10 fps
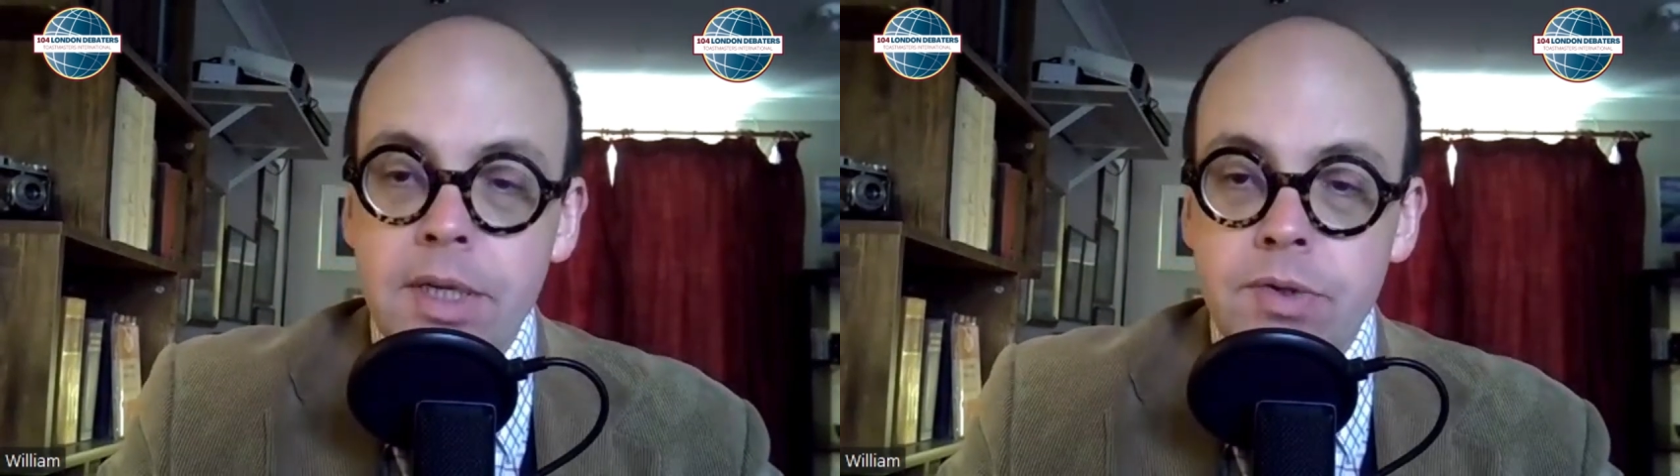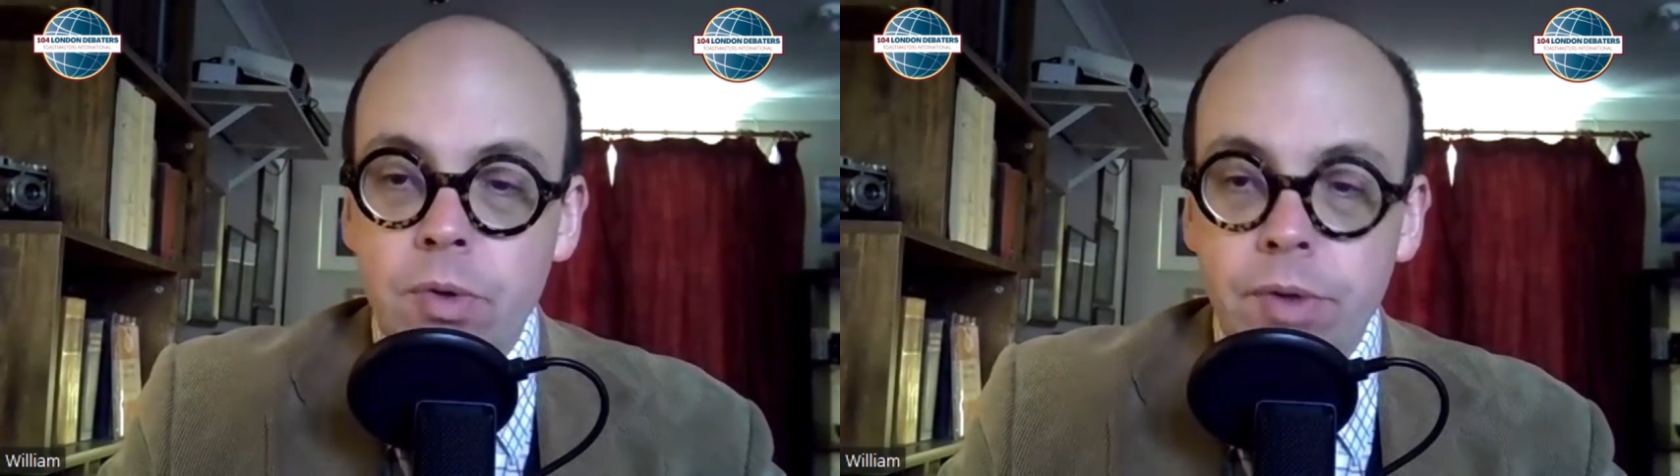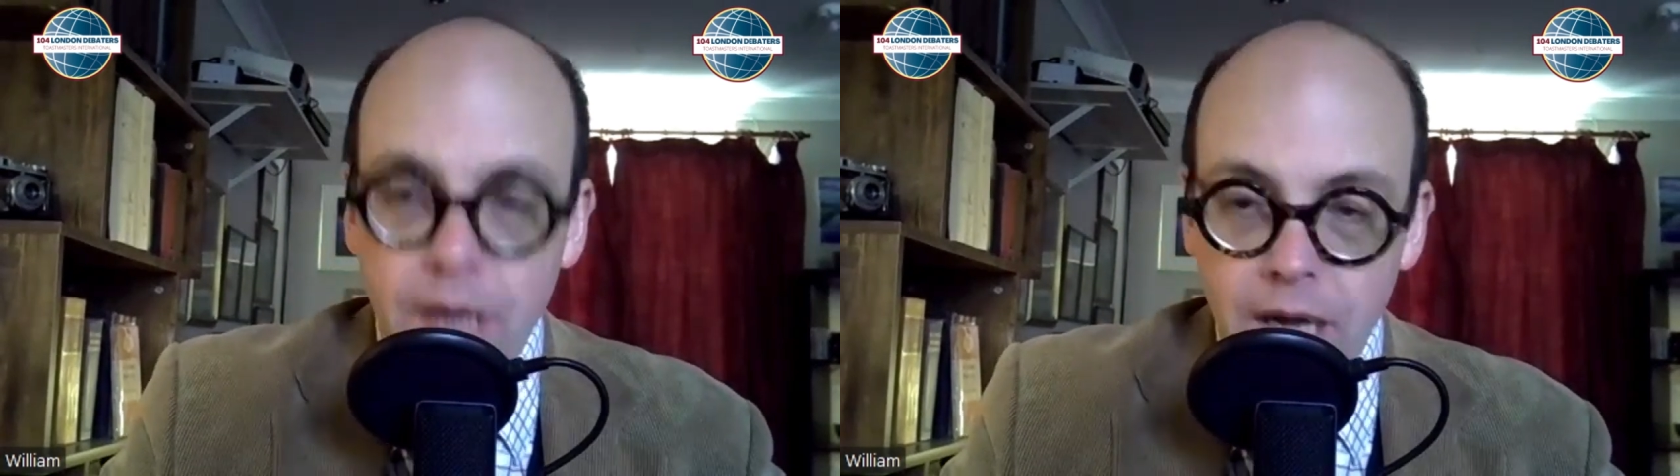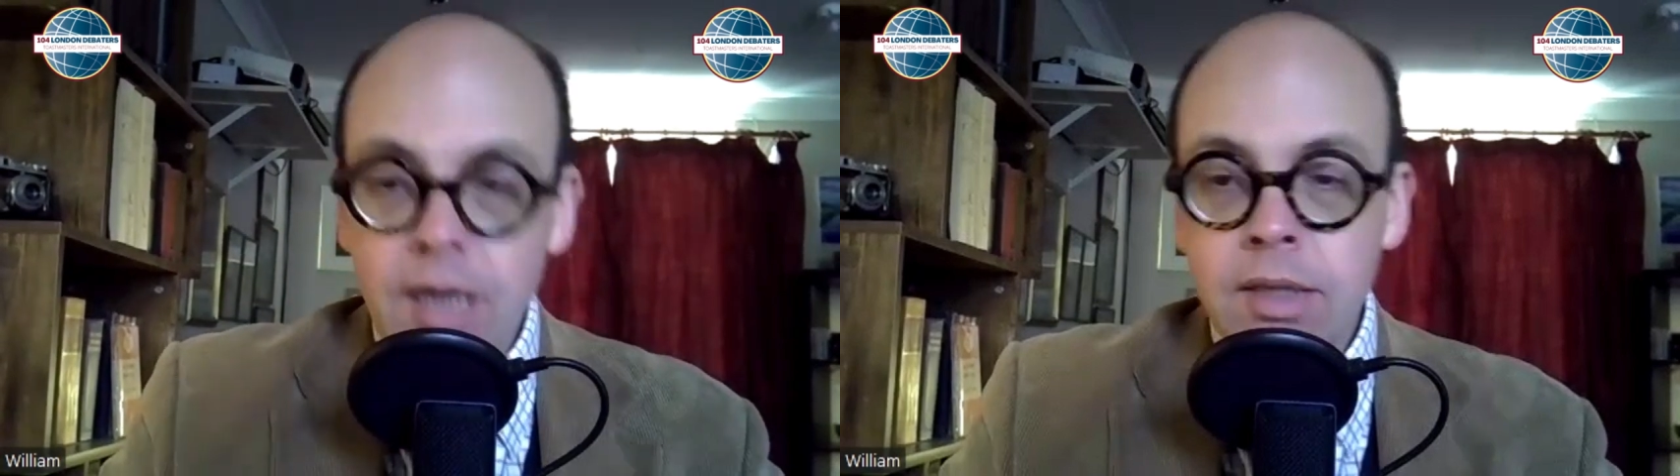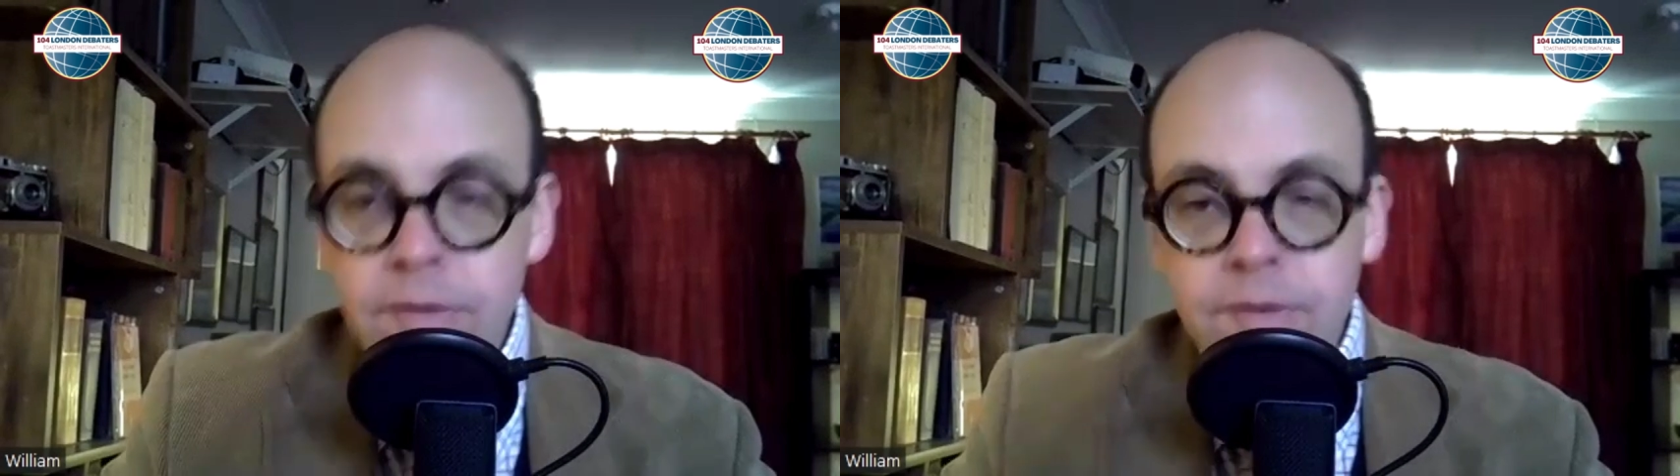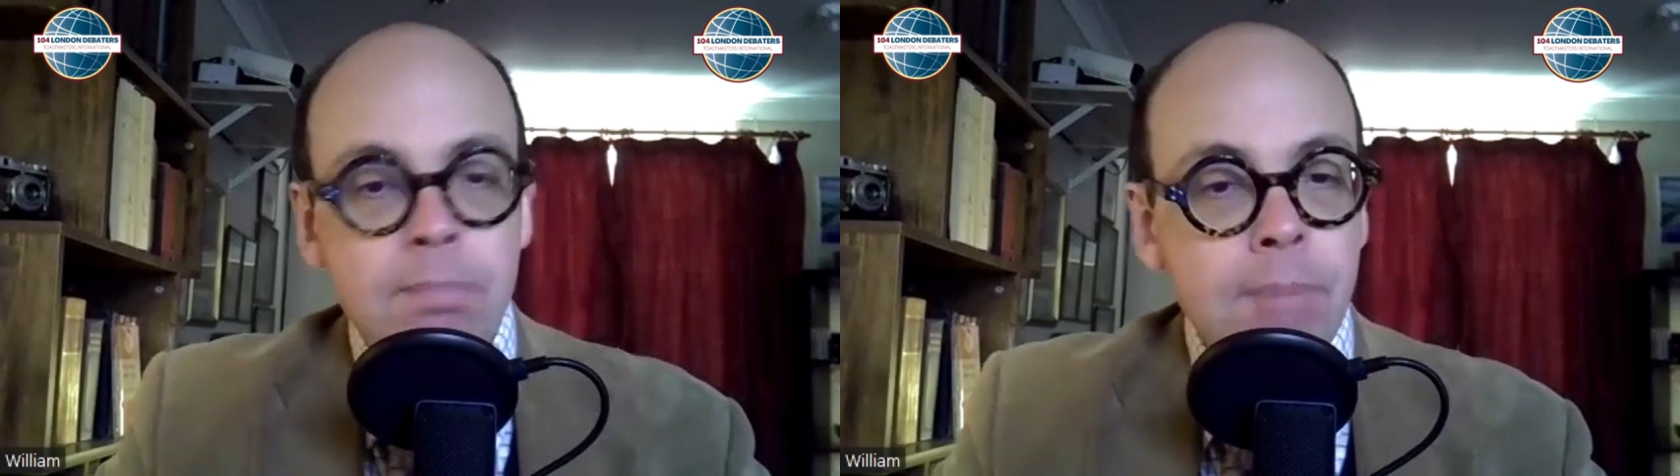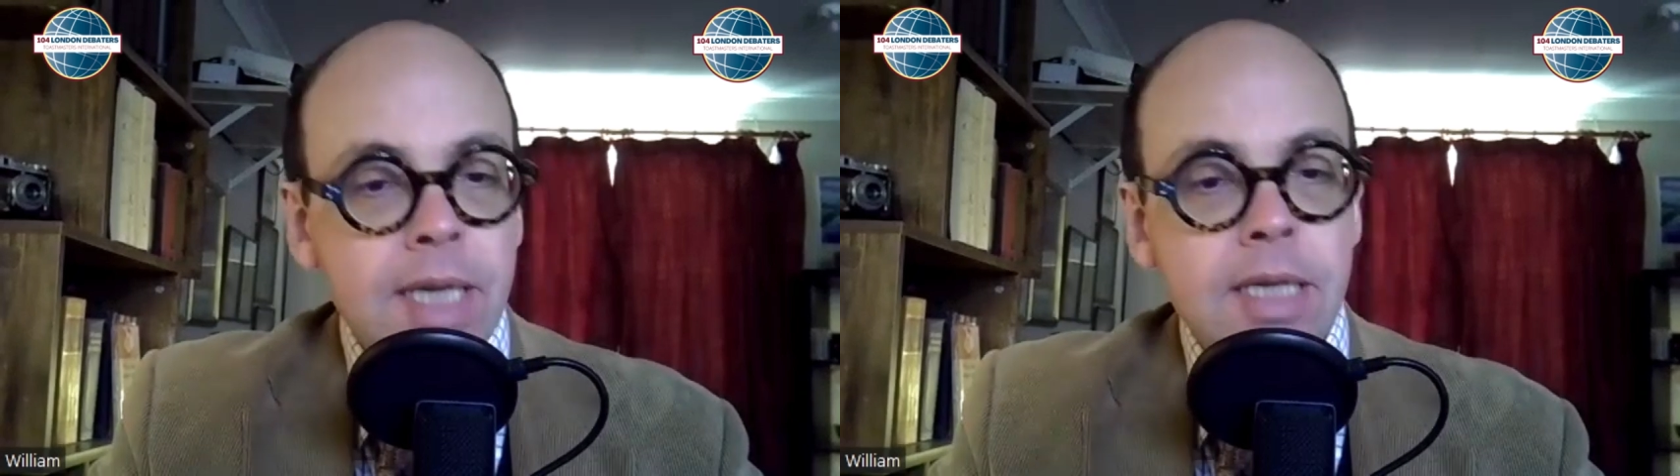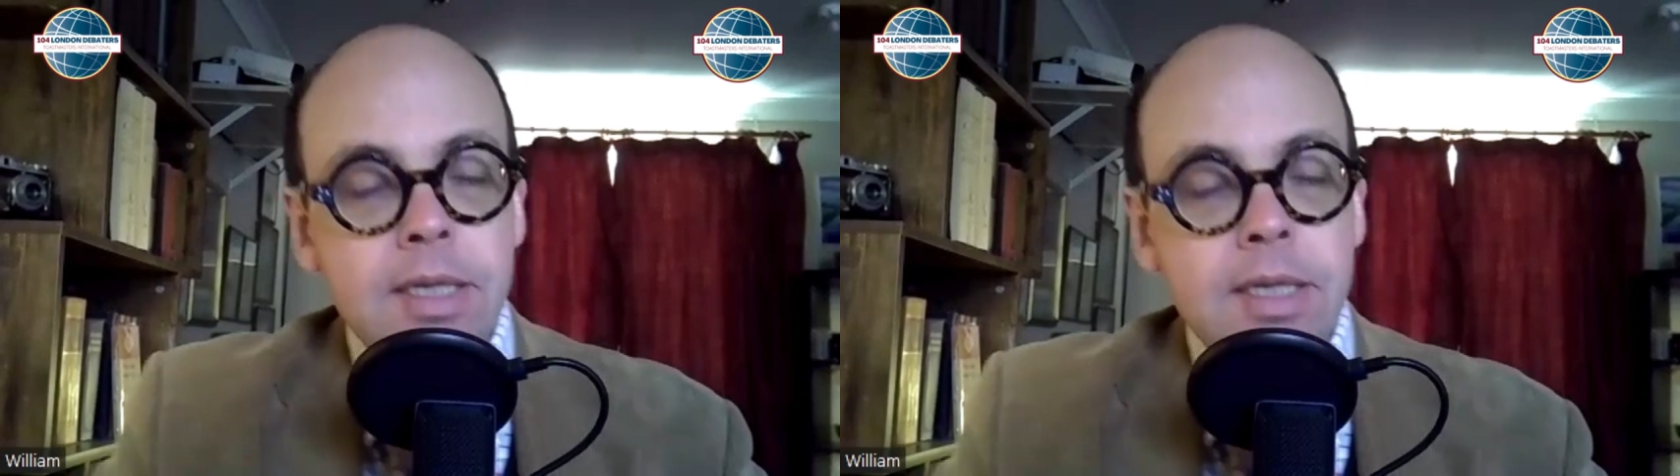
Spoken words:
it's called The Art of Debate,